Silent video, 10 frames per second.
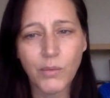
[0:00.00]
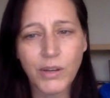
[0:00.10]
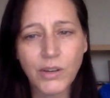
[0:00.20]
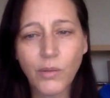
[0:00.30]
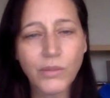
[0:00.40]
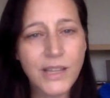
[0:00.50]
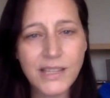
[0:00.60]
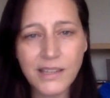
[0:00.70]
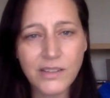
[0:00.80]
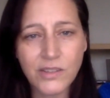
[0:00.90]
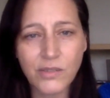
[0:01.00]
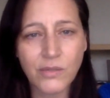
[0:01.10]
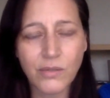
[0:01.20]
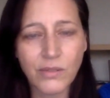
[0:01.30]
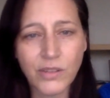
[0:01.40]
we don't listen
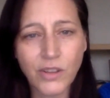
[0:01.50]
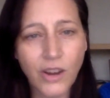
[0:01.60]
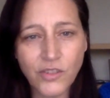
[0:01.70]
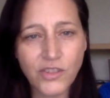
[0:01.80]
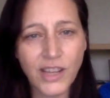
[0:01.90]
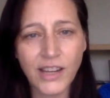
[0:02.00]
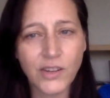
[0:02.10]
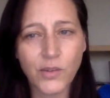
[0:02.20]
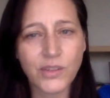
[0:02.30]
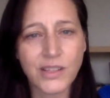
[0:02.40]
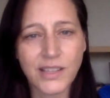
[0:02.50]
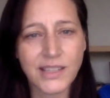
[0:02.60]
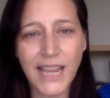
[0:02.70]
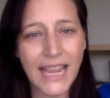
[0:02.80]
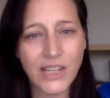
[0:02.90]
to the doctor's diagnosis as
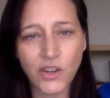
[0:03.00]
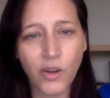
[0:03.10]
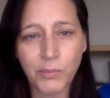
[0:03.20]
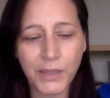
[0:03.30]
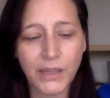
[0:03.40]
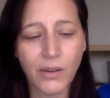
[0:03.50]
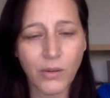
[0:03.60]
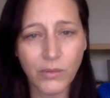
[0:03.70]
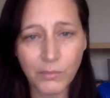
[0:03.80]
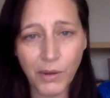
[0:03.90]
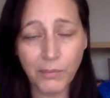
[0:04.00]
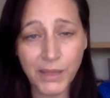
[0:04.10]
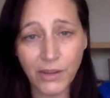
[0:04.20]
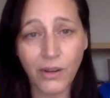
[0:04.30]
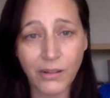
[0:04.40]
the end all be all but
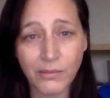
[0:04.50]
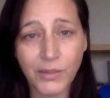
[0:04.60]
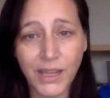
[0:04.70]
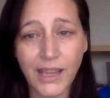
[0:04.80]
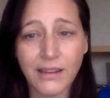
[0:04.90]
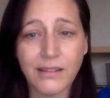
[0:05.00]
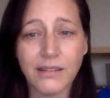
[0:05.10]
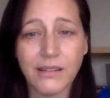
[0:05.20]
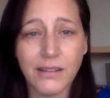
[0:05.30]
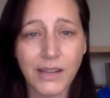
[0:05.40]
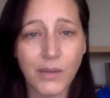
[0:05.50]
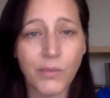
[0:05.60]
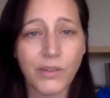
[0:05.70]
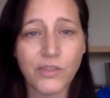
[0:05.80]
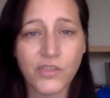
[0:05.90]
be all we end it
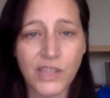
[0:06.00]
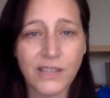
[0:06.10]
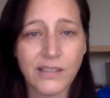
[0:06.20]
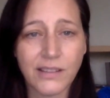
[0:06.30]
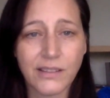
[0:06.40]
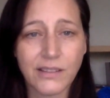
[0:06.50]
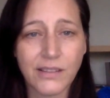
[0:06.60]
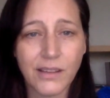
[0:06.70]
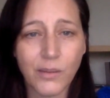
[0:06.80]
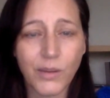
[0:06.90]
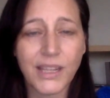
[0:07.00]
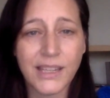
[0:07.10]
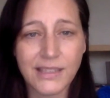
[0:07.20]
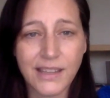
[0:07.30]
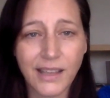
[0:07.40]
with jesus what
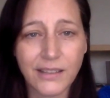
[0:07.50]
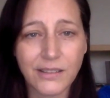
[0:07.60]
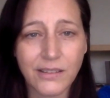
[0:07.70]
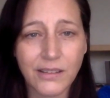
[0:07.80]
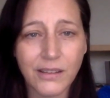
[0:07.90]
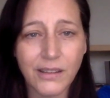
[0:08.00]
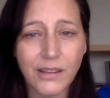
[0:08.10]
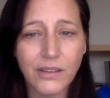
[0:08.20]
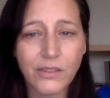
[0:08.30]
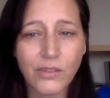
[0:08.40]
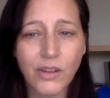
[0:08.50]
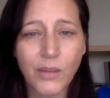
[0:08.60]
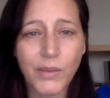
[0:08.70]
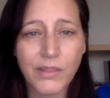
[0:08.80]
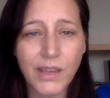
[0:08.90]
he says so
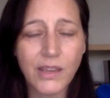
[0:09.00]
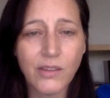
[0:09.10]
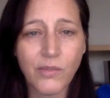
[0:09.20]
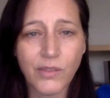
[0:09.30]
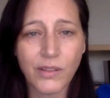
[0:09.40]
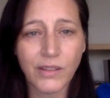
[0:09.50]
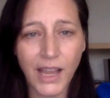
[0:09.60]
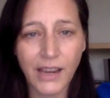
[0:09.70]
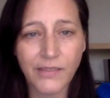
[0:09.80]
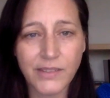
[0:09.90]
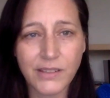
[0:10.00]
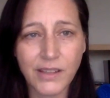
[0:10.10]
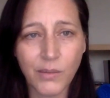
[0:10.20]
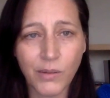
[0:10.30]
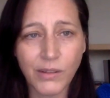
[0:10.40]
god we thank you for the lives
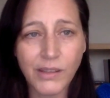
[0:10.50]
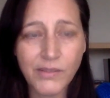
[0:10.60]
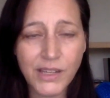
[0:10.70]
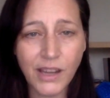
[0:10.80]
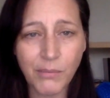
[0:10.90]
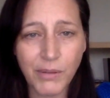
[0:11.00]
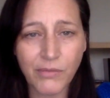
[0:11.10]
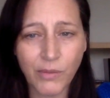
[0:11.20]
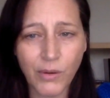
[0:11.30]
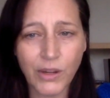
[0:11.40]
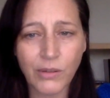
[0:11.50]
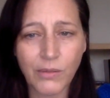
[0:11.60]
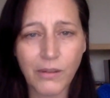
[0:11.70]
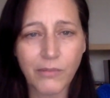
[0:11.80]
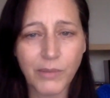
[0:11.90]
that we're lifting up before
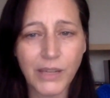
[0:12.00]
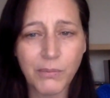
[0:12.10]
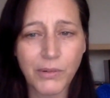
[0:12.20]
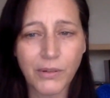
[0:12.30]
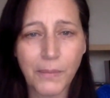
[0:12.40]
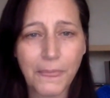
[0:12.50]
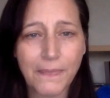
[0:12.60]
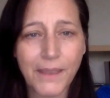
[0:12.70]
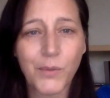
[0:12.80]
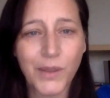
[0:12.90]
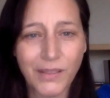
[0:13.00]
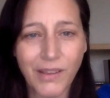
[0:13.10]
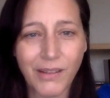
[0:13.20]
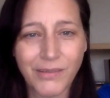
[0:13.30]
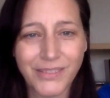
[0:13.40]
you of people that we
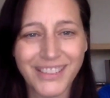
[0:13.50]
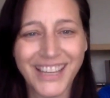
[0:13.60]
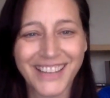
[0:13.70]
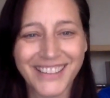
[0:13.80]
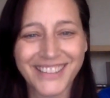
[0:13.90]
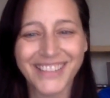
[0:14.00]
love. Yes.